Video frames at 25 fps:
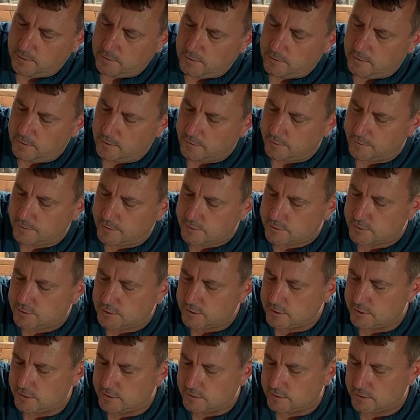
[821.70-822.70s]
And this
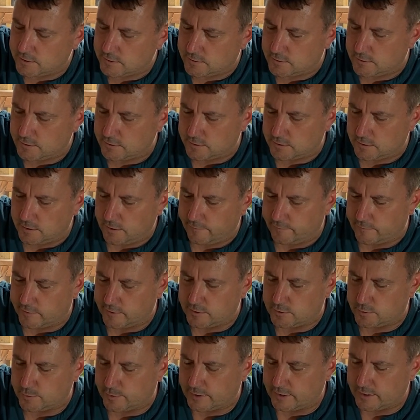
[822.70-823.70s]
cheese is lovely
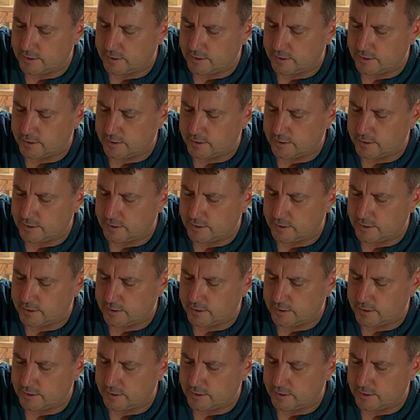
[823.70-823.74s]
to eat.